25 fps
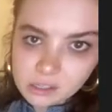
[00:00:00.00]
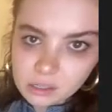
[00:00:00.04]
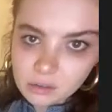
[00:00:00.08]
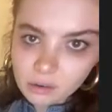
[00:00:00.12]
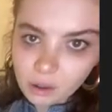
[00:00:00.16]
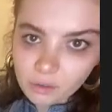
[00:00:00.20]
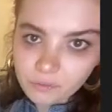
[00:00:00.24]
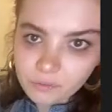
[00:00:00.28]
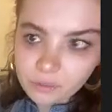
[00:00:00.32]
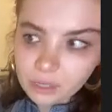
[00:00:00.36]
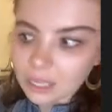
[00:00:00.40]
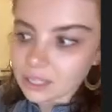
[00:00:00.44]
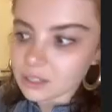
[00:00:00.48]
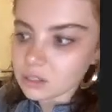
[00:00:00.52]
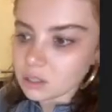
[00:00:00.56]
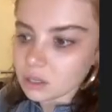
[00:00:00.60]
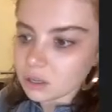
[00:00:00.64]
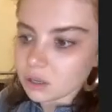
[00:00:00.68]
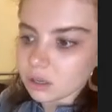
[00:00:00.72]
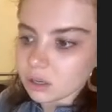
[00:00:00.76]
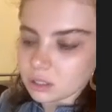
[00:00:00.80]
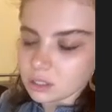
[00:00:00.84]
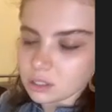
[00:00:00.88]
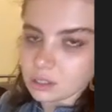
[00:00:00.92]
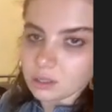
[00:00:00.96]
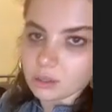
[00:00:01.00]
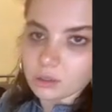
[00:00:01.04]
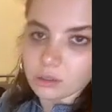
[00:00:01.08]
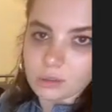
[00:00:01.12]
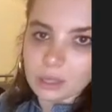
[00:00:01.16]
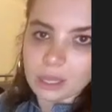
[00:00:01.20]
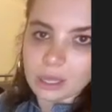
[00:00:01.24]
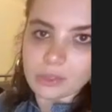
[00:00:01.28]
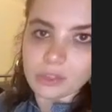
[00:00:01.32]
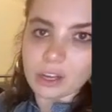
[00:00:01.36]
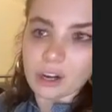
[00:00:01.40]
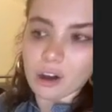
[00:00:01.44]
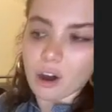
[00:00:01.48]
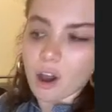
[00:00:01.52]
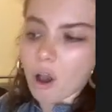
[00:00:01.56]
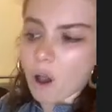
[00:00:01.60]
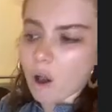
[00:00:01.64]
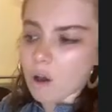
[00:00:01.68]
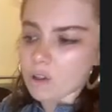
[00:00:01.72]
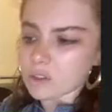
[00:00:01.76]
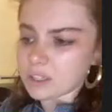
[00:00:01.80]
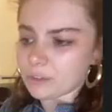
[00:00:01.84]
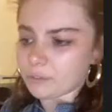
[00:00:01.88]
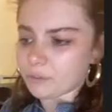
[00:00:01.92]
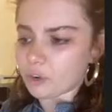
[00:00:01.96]
of lentils, and they're
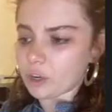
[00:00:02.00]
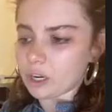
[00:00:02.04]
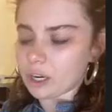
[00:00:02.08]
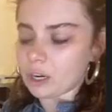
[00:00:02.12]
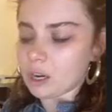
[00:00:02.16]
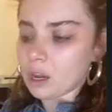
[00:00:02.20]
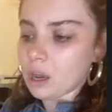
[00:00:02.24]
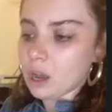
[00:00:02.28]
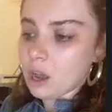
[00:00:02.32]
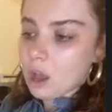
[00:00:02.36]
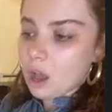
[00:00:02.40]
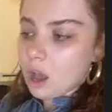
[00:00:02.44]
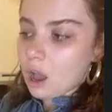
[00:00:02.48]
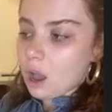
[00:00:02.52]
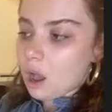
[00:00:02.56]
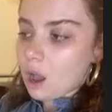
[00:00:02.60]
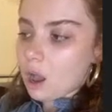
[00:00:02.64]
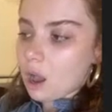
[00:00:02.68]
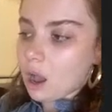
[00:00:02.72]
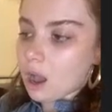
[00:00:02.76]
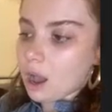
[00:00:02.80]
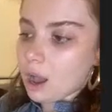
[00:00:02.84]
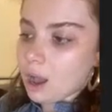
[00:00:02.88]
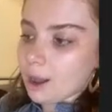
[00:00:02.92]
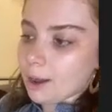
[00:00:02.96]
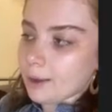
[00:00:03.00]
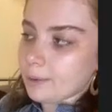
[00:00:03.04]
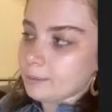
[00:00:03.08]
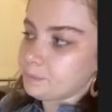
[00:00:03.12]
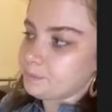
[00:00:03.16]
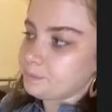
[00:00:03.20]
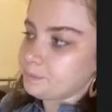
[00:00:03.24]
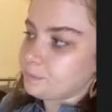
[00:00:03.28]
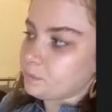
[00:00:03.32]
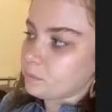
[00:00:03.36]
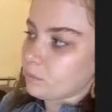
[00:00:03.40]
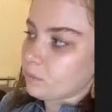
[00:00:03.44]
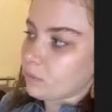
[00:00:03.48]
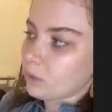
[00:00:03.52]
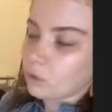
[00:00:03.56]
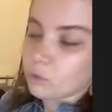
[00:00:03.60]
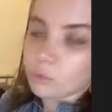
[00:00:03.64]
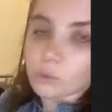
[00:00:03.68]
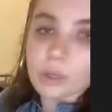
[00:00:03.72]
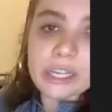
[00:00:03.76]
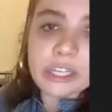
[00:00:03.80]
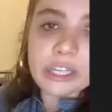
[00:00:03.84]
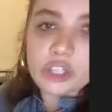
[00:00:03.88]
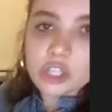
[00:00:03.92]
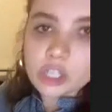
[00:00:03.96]
all different
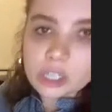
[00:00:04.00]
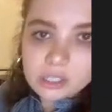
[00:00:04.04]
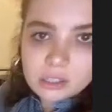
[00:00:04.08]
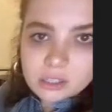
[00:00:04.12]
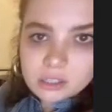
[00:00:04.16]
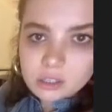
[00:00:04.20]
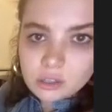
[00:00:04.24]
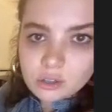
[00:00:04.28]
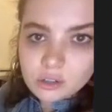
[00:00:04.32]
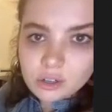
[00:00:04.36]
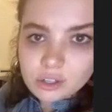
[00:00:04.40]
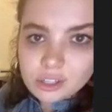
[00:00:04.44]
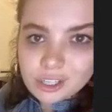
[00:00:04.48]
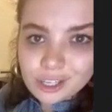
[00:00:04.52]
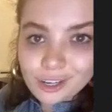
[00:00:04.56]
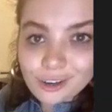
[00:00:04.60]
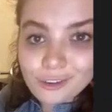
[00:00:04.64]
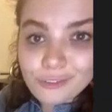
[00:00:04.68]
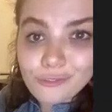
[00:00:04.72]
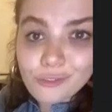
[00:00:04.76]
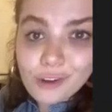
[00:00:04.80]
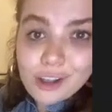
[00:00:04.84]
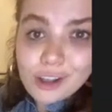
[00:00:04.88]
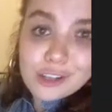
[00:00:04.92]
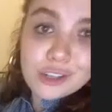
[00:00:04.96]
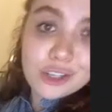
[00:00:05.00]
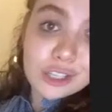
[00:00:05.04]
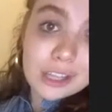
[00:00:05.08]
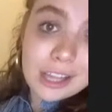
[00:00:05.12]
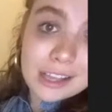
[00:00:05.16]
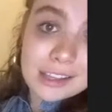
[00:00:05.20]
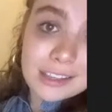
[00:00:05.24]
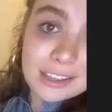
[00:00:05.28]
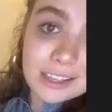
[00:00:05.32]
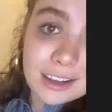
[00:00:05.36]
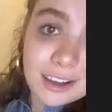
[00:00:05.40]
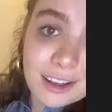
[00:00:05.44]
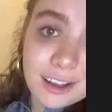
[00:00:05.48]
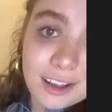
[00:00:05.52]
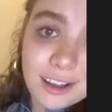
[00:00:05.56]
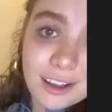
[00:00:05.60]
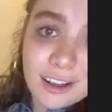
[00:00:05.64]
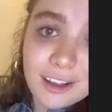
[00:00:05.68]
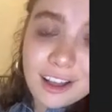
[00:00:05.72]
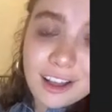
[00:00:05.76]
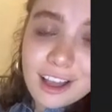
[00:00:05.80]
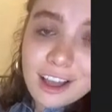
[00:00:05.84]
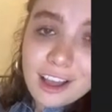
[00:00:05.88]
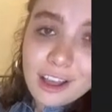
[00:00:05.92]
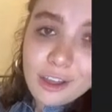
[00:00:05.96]
regions. So there's like a French lentil,
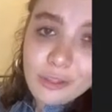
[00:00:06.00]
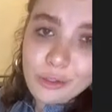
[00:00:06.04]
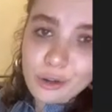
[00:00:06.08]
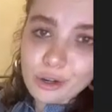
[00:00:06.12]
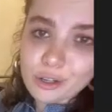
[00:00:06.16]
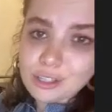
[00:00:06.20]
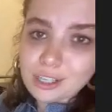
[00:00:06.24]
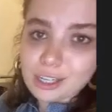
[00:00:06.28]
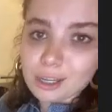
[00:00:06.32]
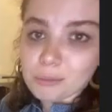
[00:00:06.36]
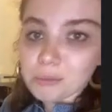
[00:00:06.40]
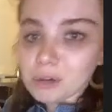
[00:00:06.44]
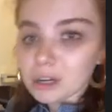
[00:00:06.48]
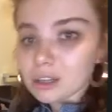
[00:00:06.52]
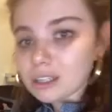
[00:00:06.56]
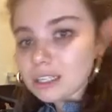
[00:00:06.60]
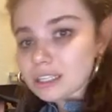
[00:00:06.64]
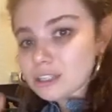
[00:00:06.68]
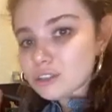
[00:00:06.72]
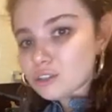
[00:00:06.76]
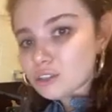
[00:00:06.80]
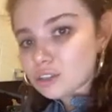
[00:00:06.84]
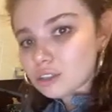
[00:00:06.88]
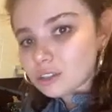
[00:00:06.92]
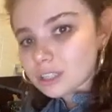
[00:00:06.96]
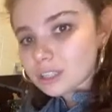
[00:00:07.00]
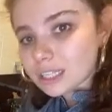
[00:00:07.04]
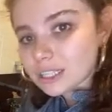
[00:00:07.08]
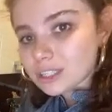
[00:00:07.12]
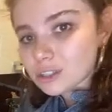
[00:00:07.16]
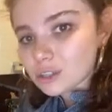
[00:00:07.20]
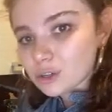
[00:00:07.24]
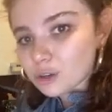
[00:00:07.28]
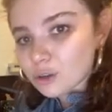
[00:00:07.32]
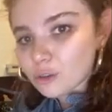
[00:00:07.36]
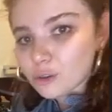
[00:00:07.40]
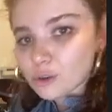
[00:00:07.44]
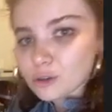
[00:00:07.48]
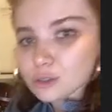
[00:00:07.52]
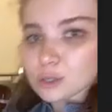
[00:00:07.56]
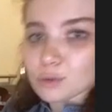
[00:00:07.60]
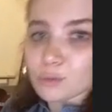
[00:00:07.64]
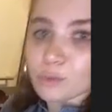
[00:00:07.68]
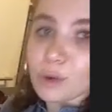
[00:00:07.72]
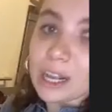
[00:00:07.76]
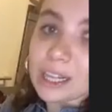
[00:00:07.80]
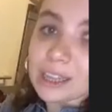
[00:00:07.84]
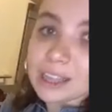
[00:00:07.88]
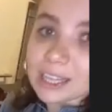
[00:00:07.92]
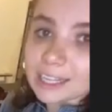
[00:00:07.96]
there's like a Middle Eastern lentil, there's a
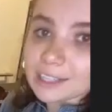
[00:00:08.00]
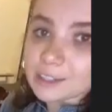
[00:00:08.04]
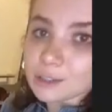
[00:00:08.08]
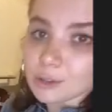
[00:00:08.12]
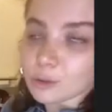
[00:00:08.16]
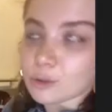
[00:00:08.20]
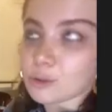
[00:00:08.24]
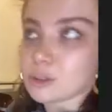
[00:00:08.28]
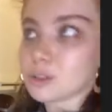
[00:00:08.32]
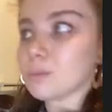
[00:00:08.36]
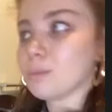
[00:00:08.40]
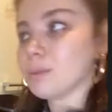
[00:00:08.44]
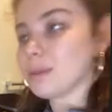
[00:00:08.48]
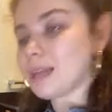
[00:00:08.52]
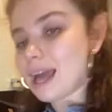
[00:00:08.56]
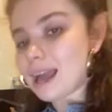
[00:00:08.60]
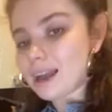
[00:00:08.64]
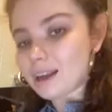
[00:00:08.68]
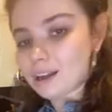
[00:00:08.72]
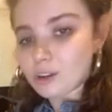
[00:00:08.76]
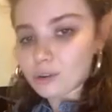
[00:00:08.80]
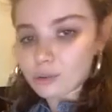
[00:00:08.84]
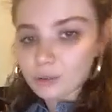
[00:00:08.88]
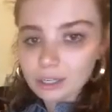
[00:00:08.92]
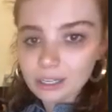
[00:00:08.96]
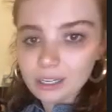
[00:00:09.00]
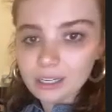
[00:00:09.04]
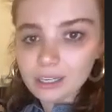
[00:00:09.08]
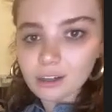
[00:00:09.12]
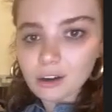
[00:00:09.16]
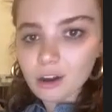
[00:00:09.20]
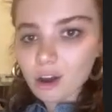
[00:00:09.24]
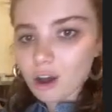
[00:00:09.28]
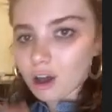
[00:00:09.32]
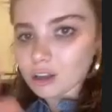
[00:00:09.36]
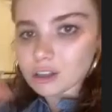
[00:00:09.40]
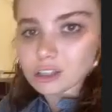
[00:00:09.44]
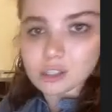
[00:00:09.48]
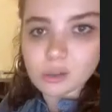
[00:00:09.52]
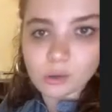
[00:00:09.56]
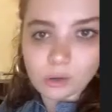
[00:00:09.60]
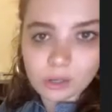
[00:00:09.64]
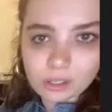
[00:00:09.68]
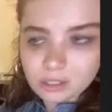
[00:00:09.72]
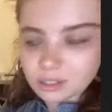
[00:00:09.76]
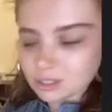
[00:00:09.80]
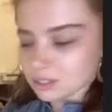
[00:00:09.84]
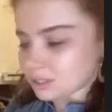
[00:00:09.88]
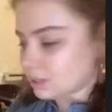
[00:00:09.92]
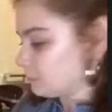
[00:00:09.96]
red lentil, there's a black, green, all
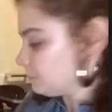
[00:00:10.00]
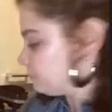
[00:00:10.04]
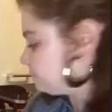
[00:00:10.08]
sorts.